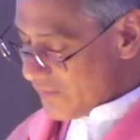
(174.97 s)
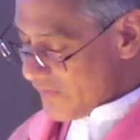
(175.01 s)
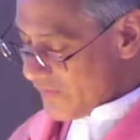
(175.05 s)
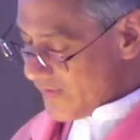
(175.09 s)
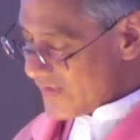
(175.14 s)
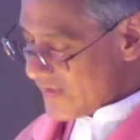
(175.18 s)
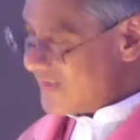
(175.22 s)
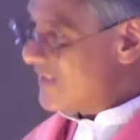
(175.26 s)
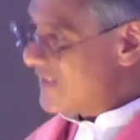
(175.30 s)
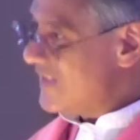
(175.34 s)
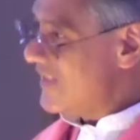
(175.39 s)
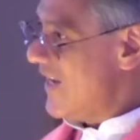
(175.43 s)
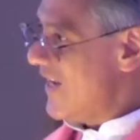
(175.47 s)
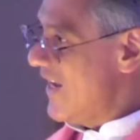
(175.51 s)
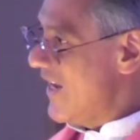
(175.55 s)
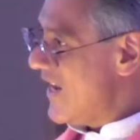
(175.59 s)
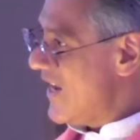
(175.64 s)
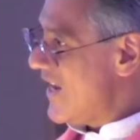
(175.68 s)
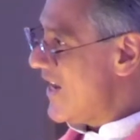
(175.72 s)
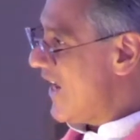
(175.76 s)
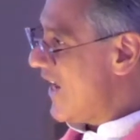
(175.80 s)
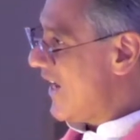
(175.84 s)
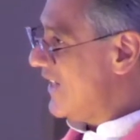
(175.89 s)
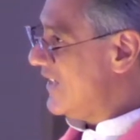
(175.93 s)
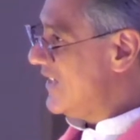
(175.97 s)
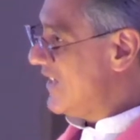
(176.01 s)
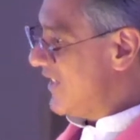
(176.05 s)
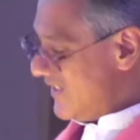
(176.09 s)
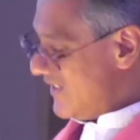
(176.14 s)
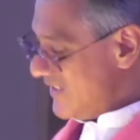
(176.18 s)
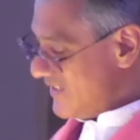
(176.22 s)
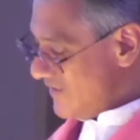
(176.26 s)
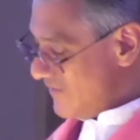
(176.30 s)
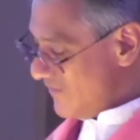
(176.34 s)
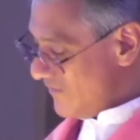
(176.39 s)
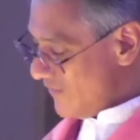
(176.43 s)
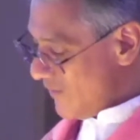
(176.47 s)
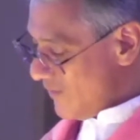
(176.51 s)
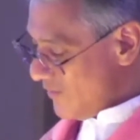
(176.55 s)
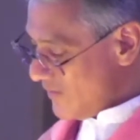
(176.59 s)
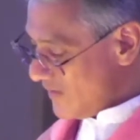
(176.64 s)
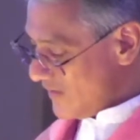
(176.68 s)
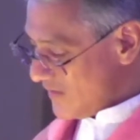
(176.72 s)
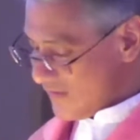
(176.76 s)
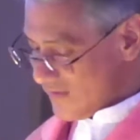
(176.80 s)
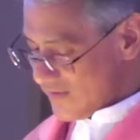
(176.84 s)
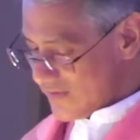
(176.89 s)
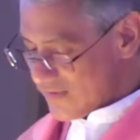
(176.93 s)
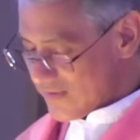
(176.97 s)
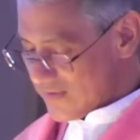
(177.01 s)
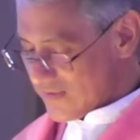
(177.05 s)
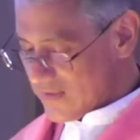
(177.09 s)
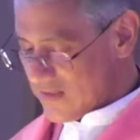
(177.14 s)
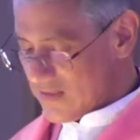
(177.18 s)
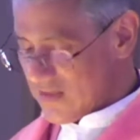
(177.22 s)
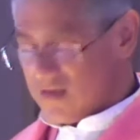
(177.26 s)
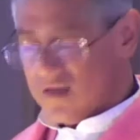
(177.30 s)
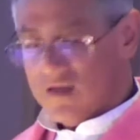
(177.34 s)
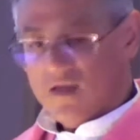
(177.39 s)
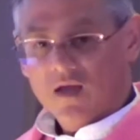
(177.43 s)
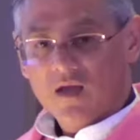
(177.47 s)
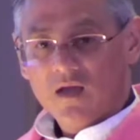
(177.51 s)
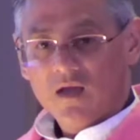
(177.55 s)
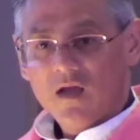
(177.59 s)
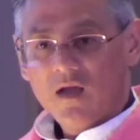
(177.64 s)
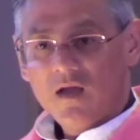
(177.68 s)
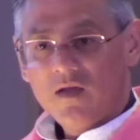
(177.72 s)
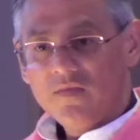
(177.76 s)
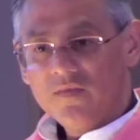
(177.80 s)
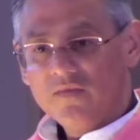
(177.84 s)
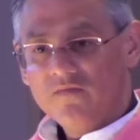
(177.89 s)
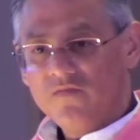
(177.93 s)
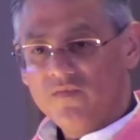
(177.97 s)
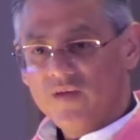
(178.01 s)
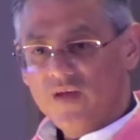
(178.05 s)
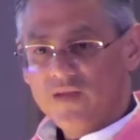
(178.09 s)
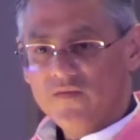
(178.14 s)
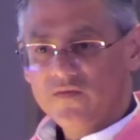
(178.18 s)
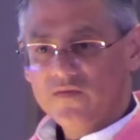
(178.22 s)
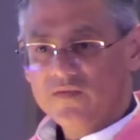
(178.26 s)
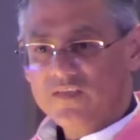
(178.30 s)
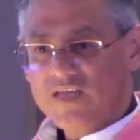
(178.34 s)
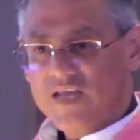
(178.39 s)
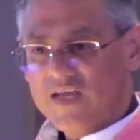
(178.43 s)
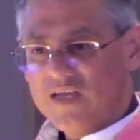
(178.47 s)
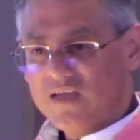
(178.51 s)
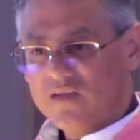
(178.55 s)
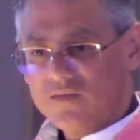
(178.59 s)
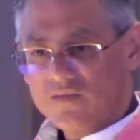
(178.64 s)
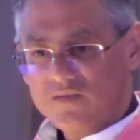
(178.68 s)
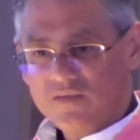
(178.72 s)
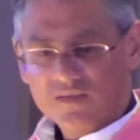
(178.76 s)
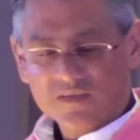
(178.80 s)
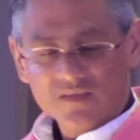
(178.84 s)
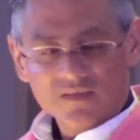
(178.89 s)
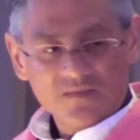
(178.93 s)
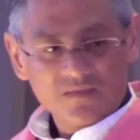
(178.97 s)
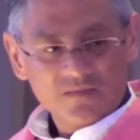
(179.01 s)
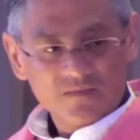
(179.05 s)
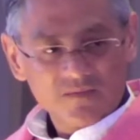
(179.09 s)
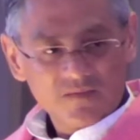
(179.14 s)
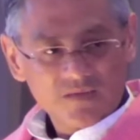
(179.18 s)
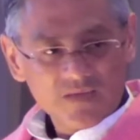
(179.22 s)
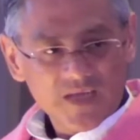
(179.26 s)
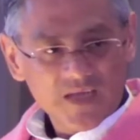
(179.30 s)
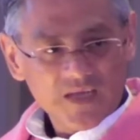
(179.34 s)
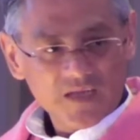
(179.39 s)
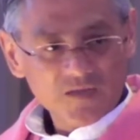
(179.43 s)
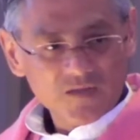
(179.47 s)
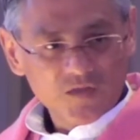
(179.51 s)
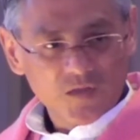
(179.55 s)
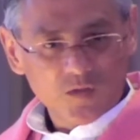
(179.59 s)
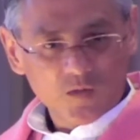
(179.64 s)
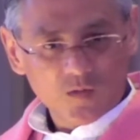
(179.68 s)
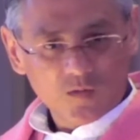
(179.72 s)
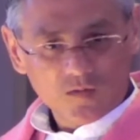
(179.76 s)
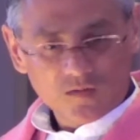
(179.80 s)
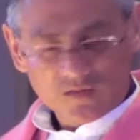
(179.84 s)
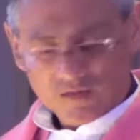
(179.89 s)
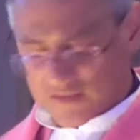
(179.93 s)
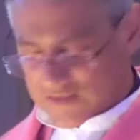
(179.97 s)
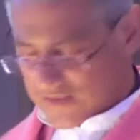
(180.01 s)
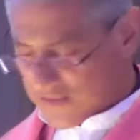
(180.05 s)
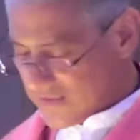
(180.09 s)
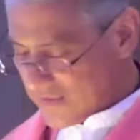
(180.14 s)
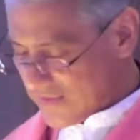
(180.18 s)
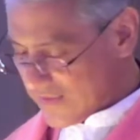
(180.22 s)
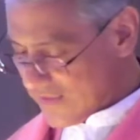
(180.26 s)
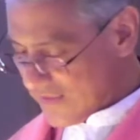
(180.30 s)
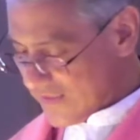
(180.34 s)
But today, I'd like to focus on the Father's house, the household.